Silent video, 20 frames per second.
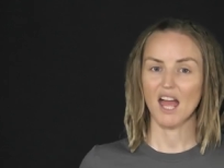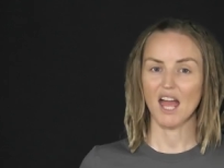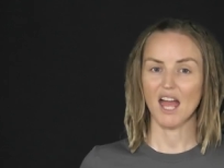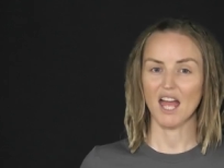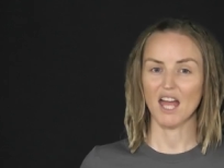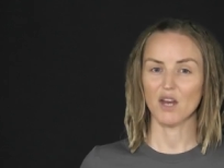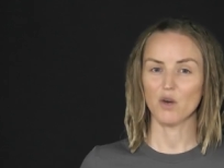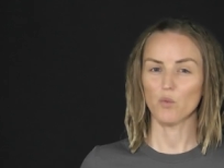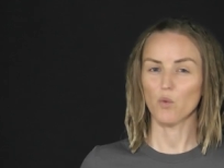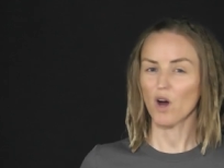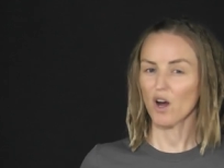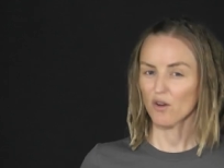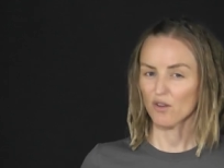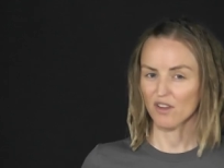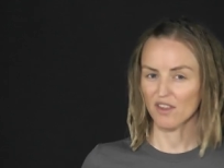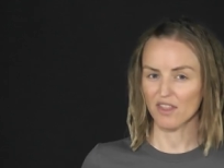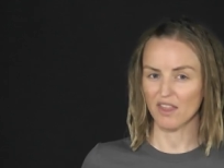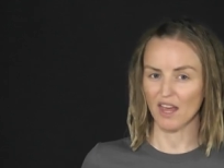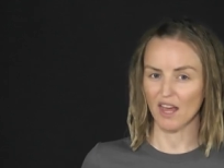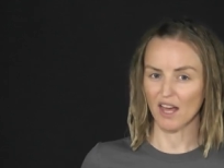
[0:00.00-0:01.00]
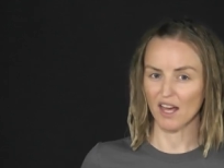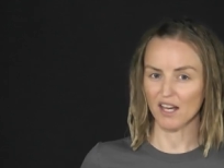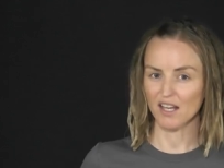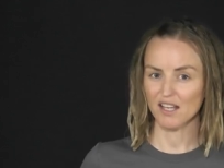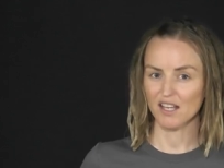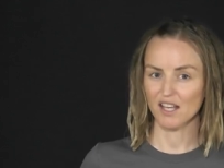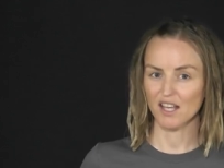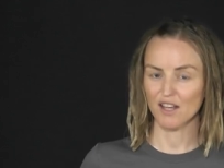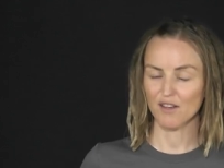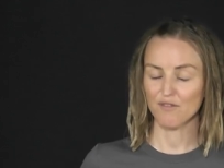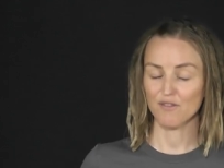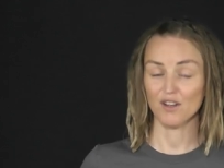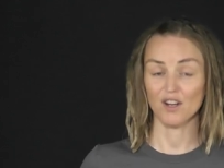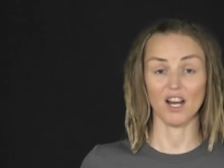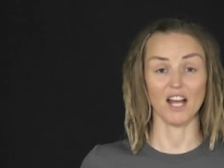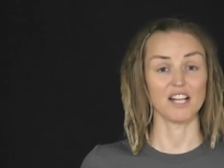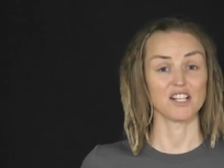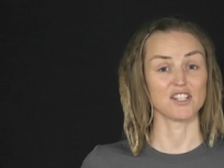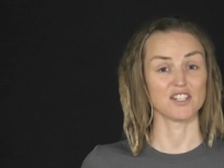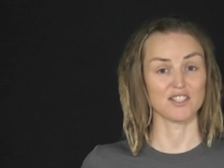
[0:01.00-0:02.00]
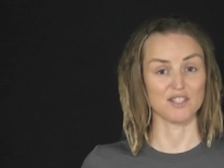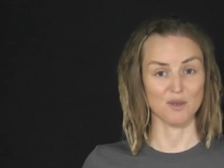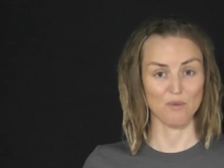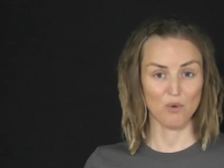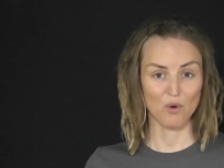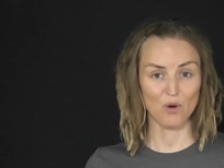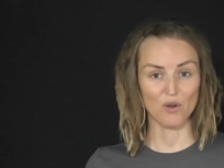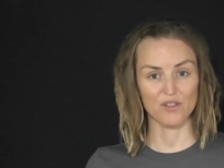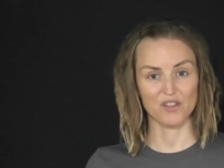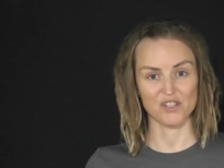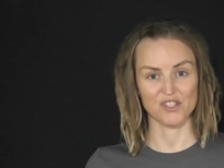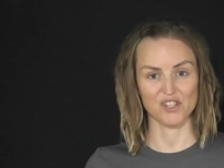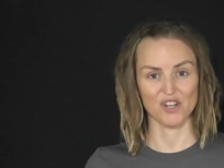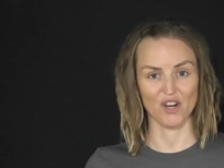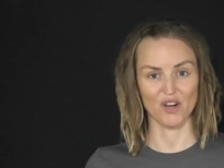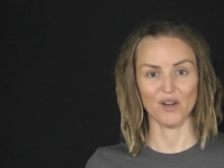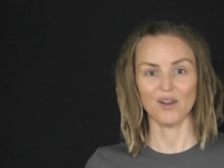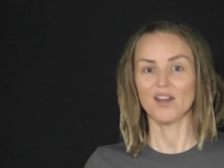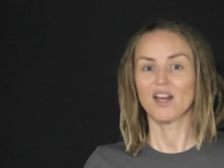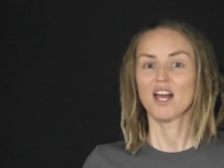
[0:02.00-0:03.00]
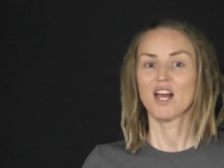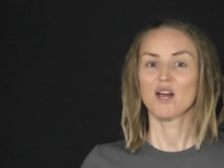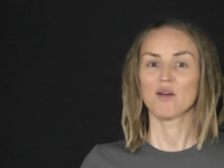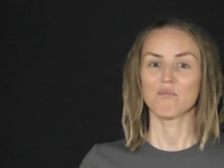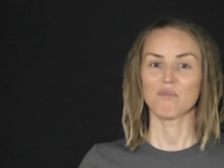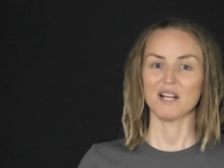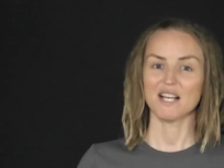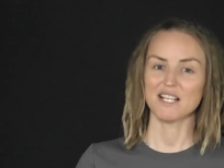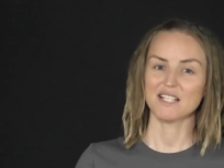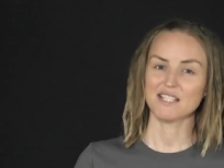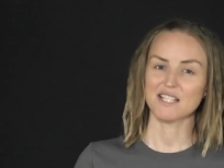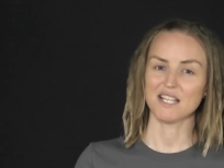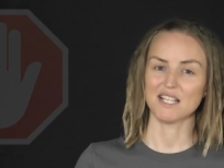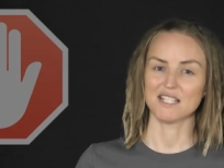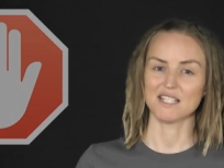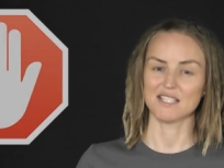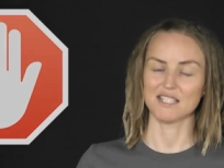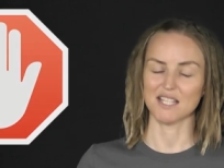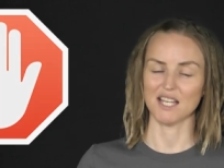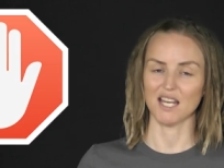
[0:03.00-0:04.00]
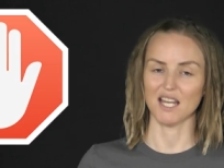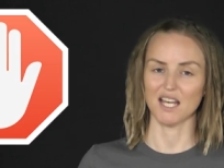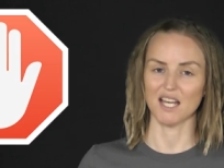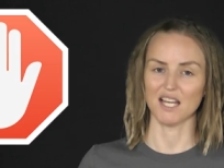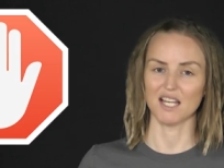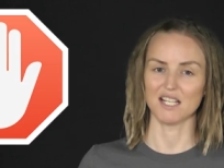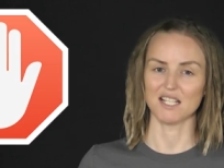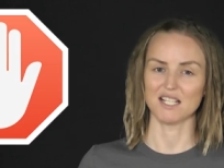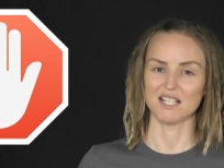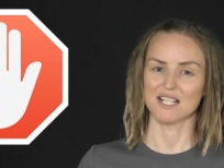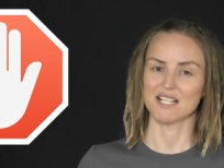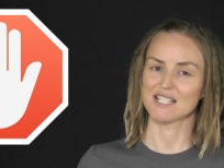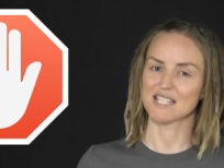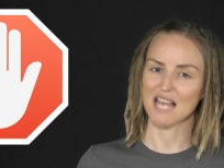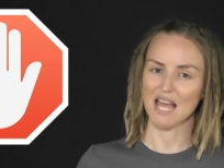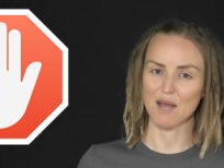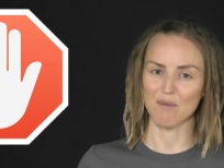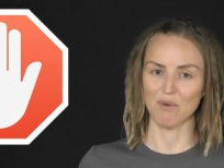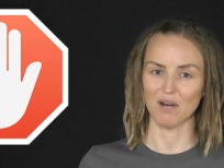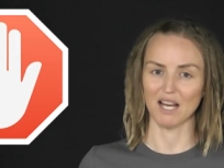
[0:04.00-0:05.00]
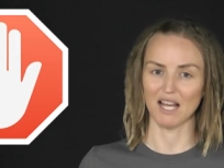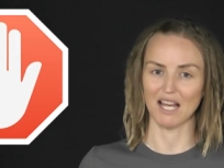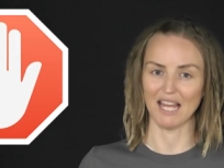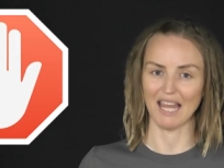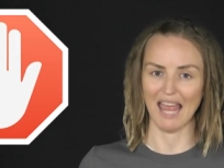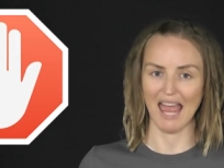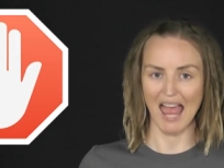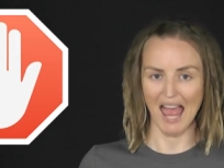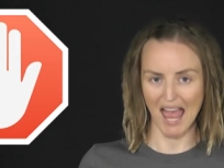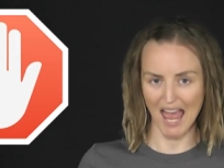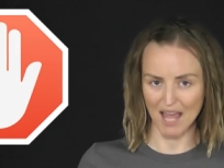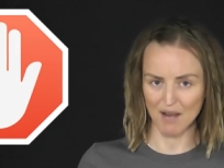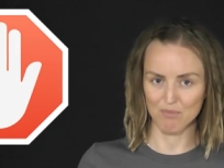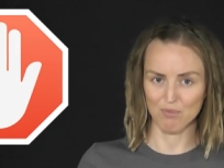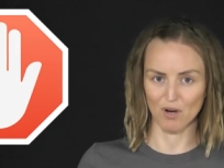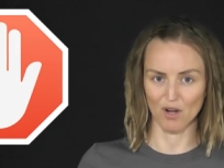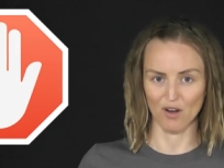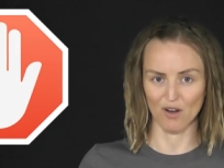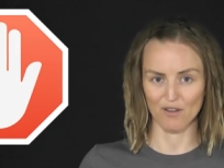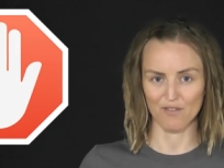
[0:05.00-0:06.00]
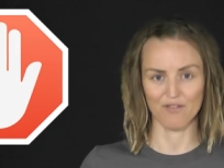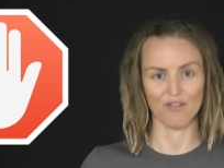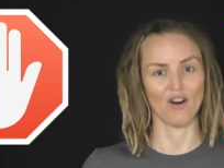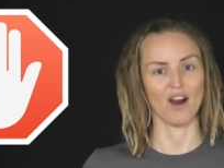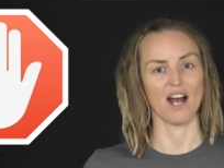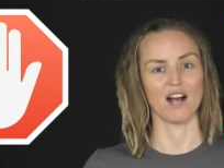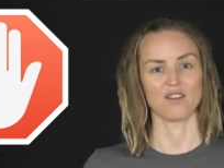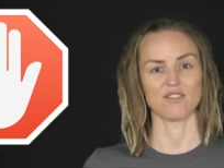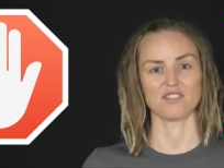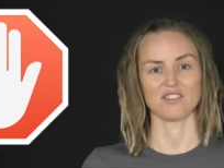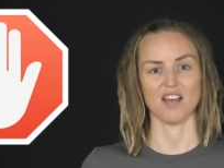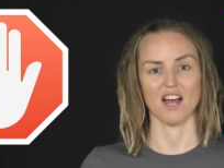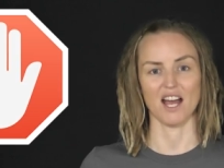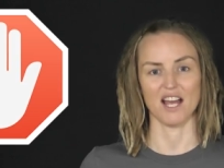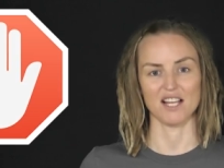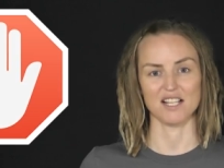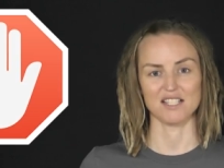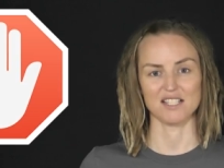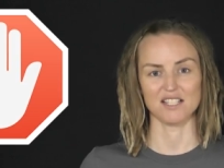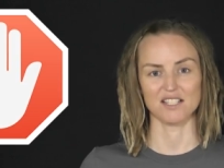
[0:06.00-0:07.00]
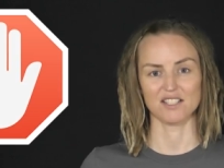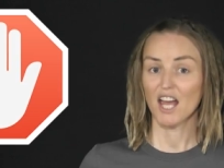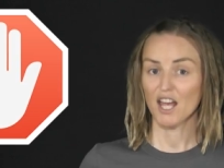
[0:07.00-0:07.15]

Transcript: And while you're there, if you'd like to support the show, please consider disabling Adblock for our site.